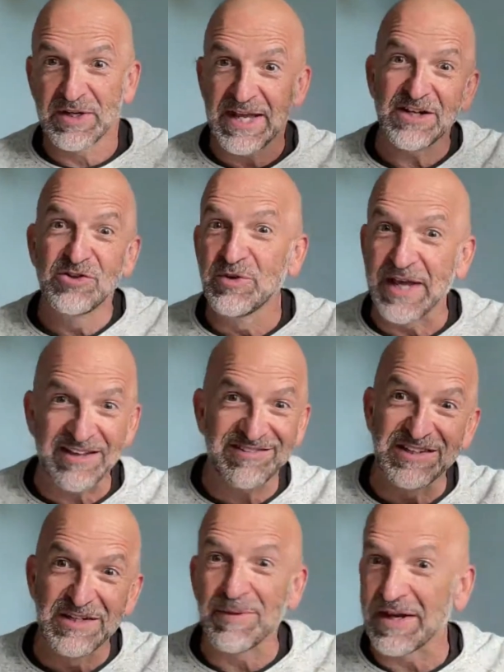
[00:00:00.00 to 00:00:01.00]
I can't do
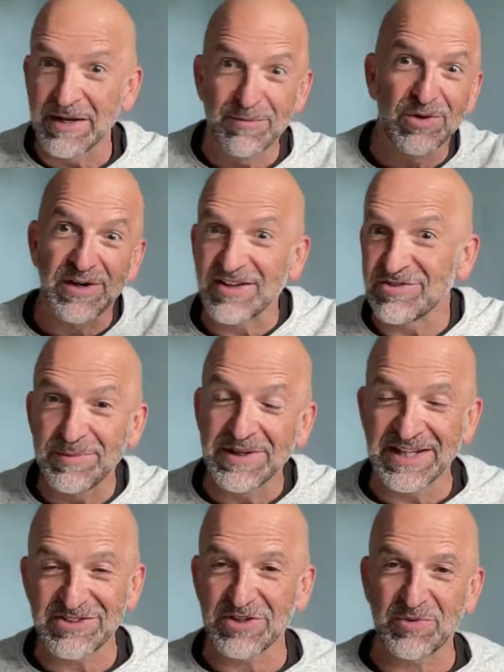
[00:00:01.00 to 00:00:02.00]
gasoline in my neighborhood. It has to be
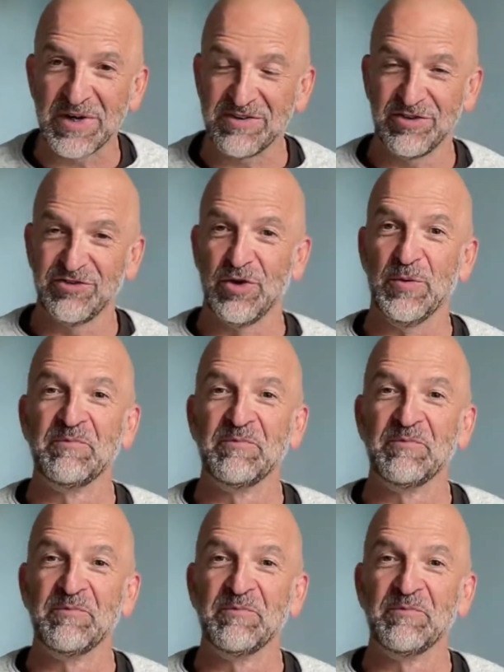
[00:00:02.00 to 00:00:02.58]
electric, whatever. So